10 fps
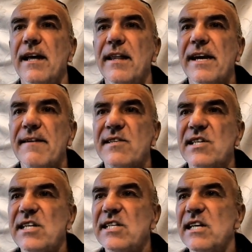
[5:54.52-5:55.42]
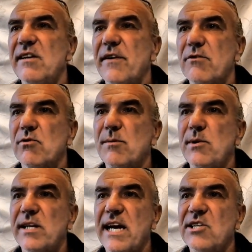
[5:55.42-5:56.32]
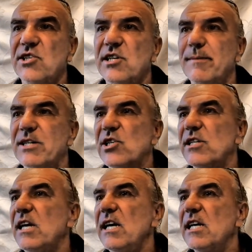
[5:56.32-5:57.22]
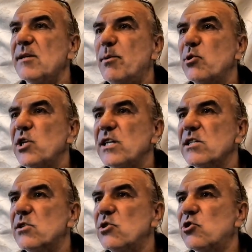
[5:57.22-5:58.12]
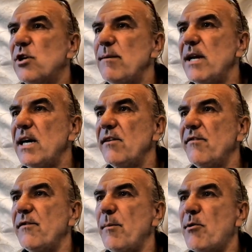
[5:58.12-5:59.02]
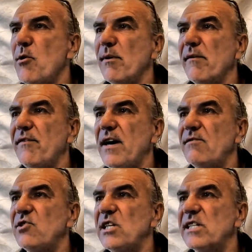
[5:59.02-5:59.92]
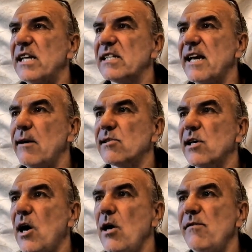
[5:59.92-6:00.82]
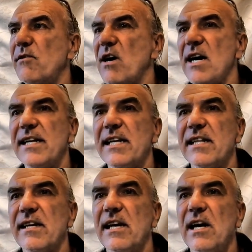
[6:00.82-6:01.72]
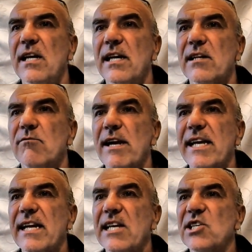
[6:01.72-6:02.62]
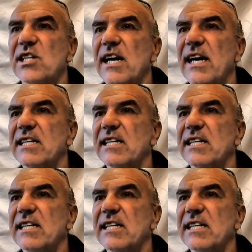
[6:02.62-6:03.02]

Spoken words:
The FCC, Federal Communication Commission, is pushing to streamline the approval of 5G cell towers, overriding the little regulation that